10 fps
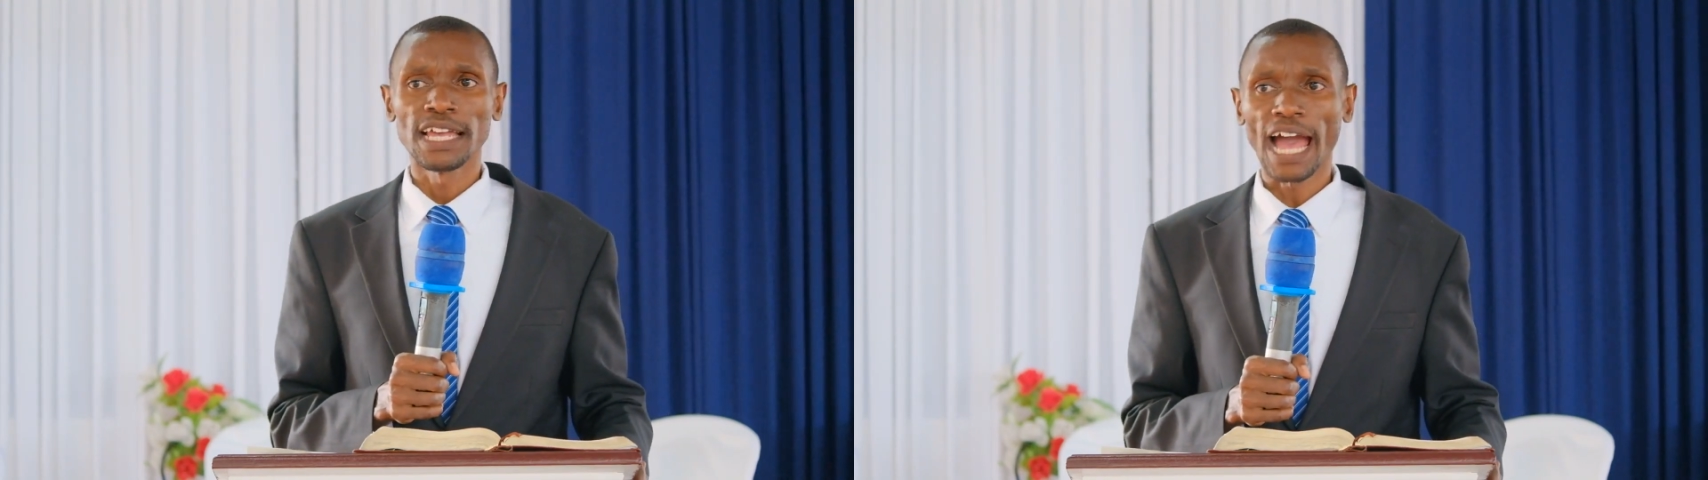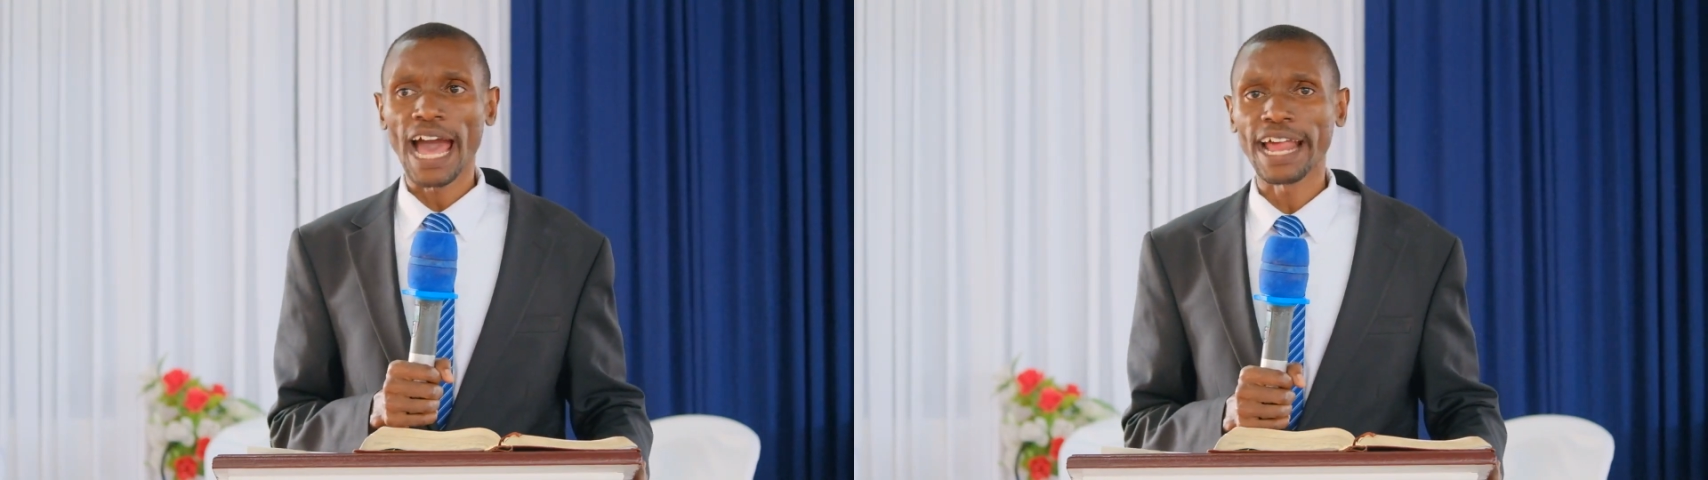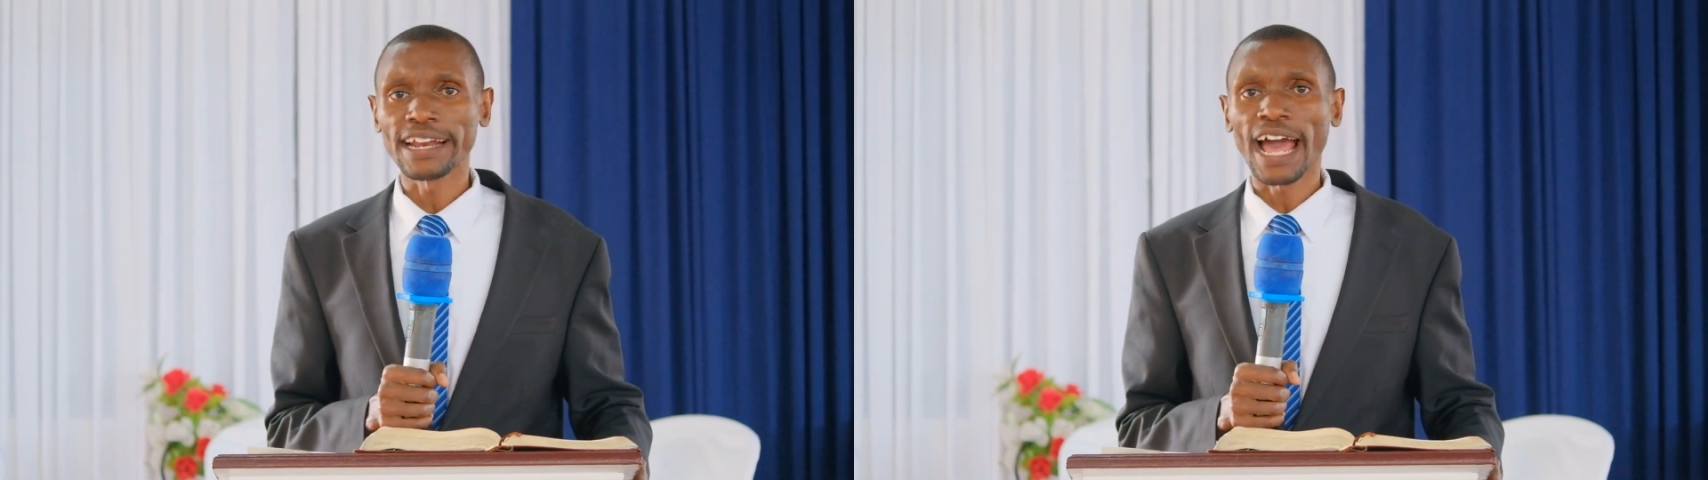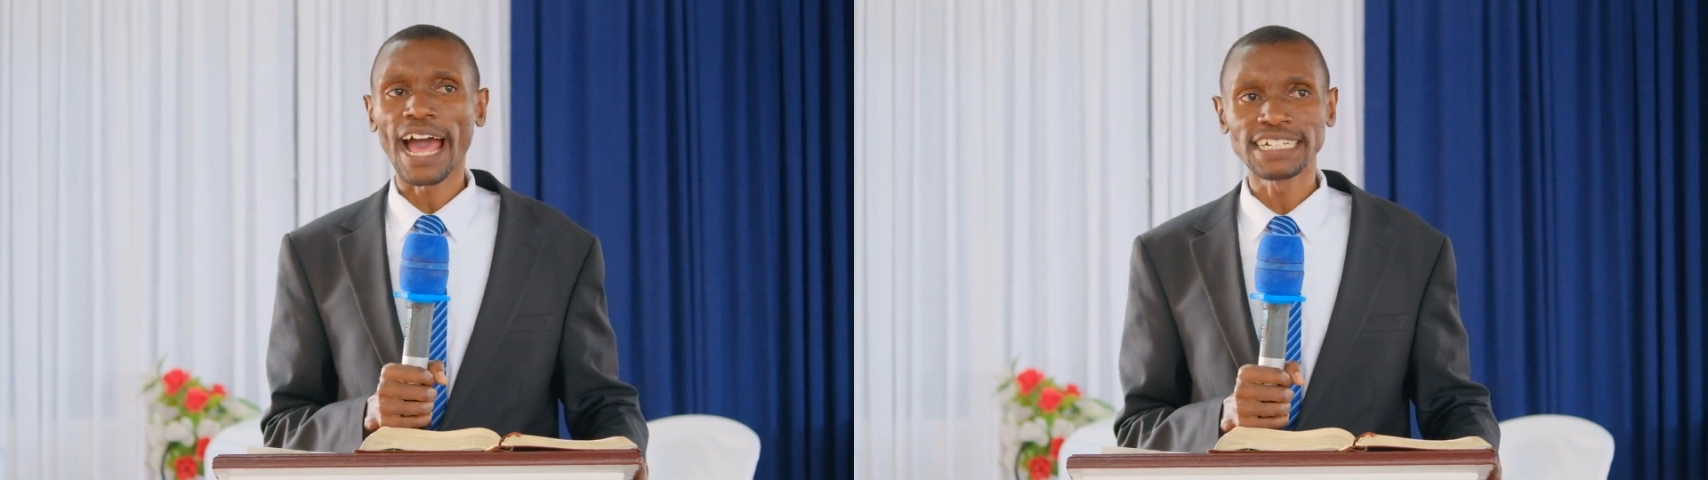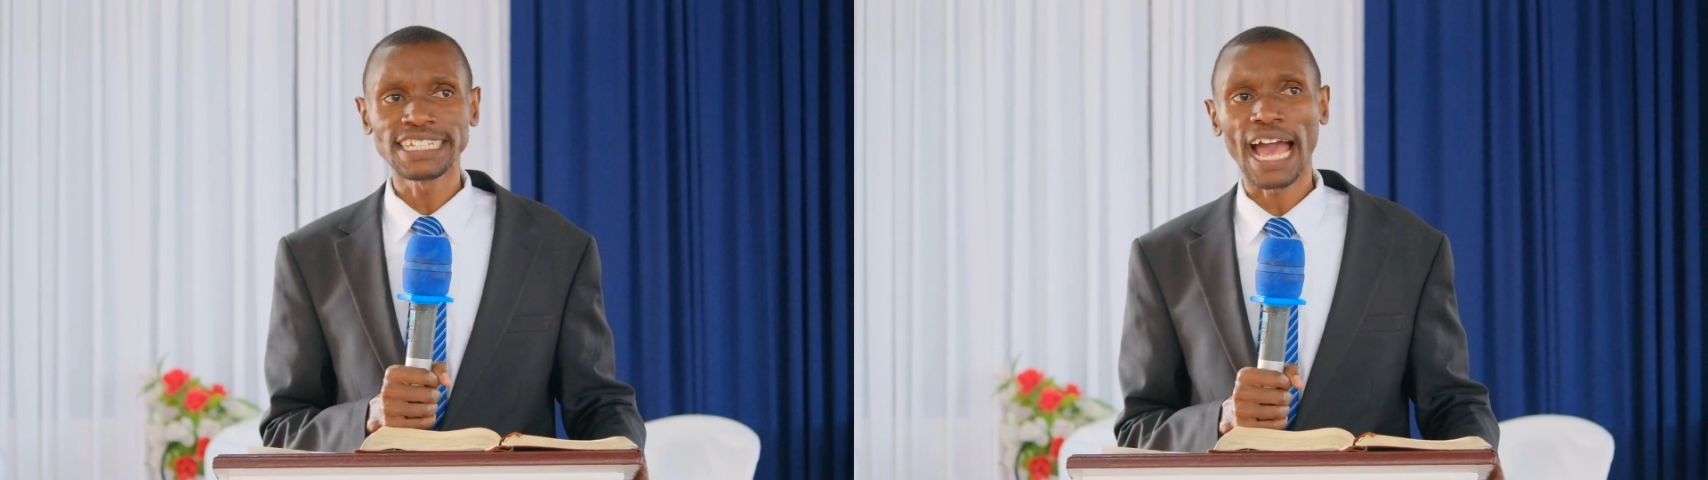are
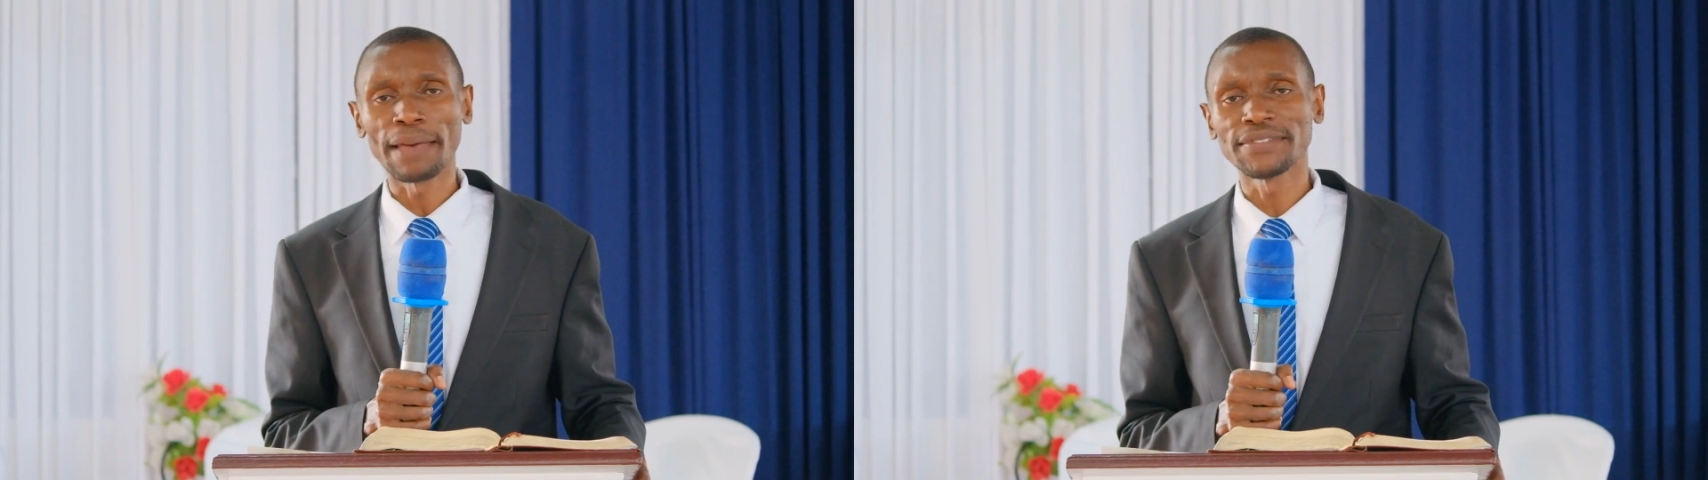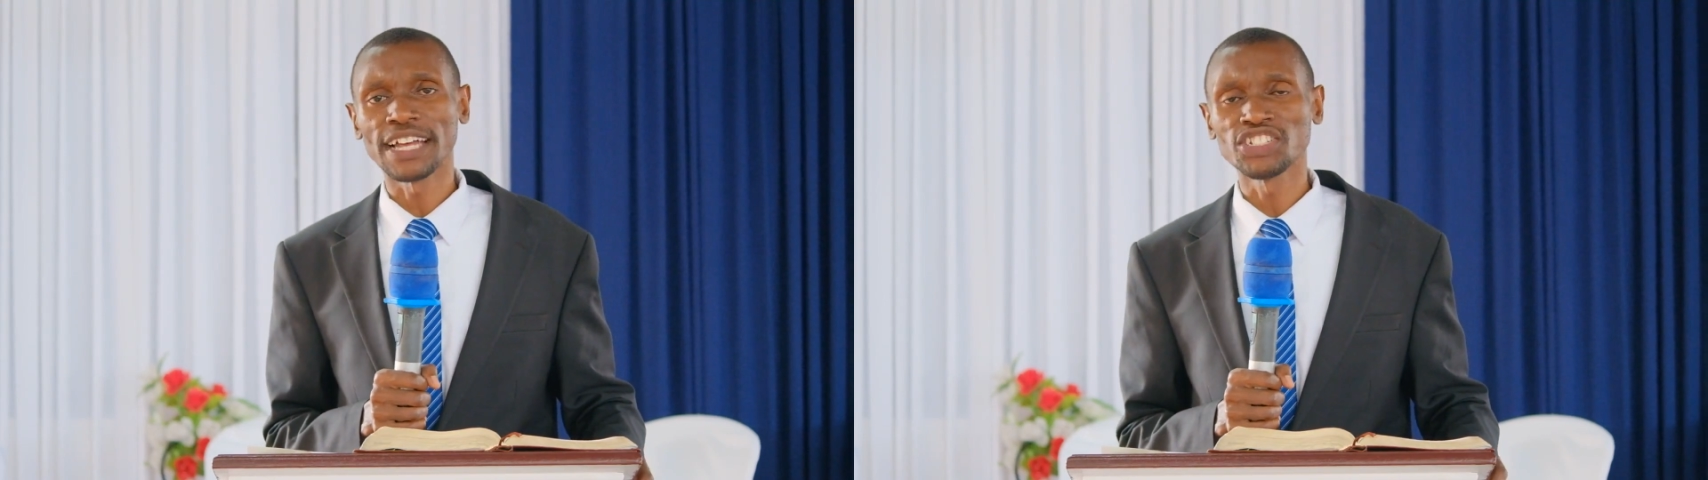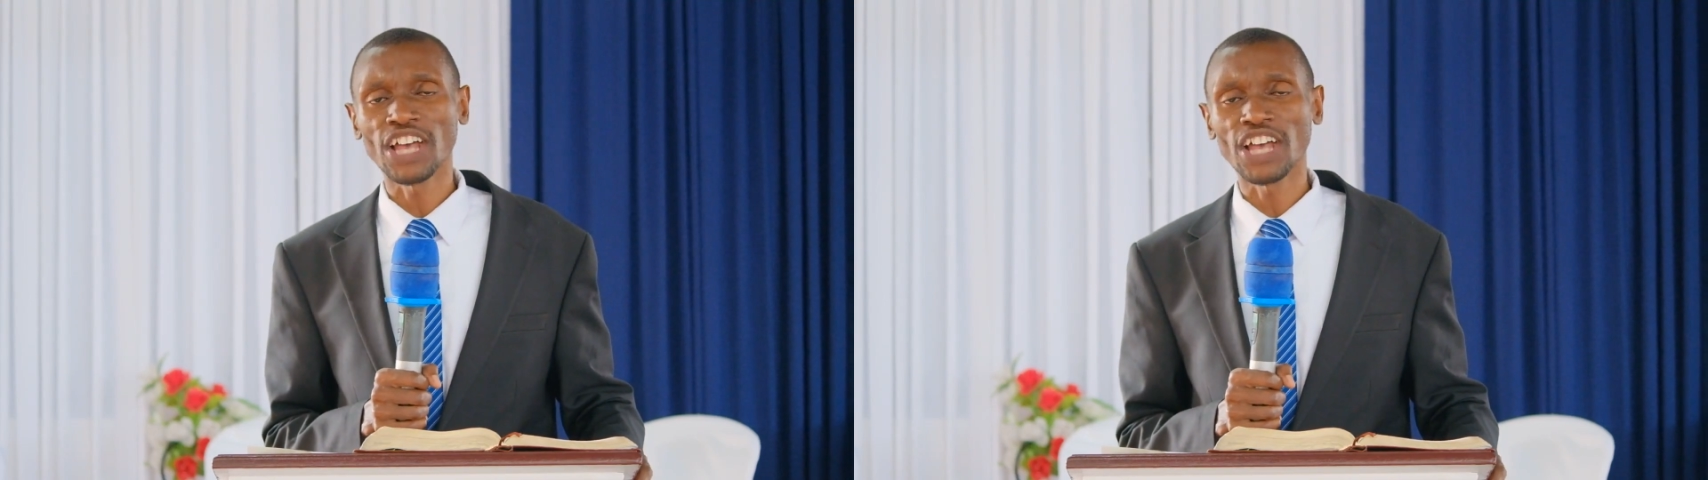hard times and